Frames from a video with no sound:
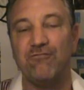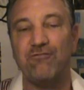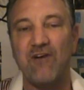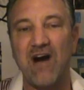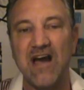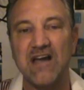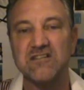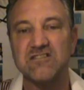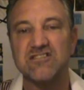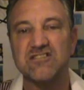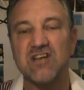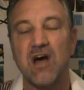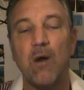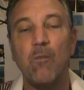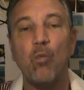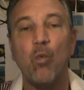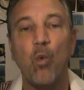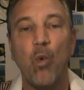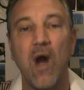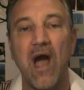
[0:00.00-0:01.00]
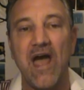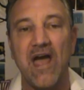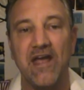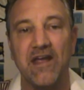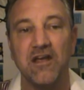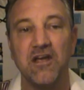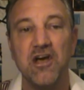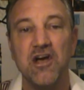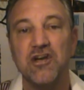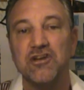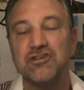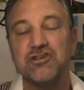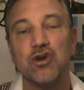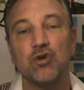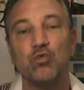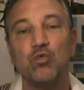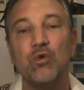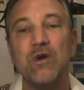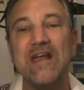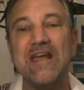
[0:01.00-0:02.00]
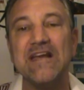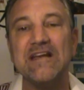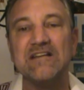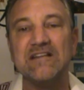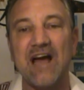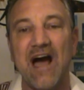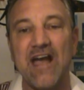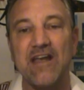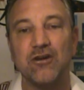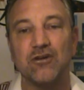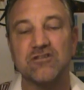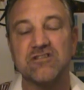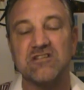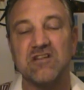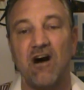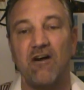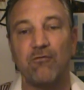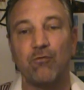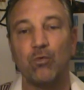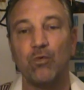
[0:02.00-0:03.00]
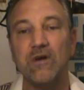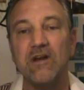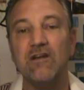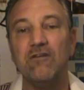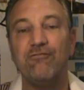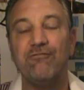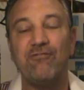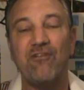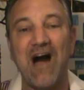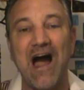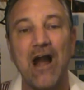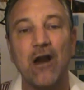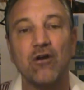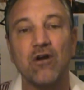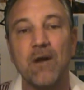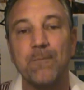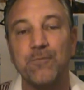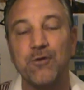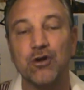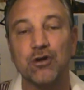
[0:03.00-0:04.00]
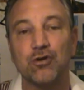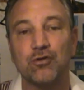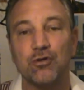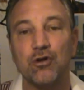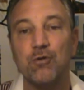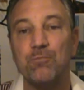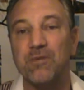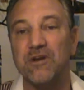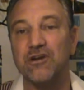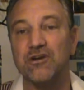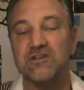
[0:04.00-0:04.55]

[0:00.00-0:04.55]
Find some way to reignite yourself, refire up your group and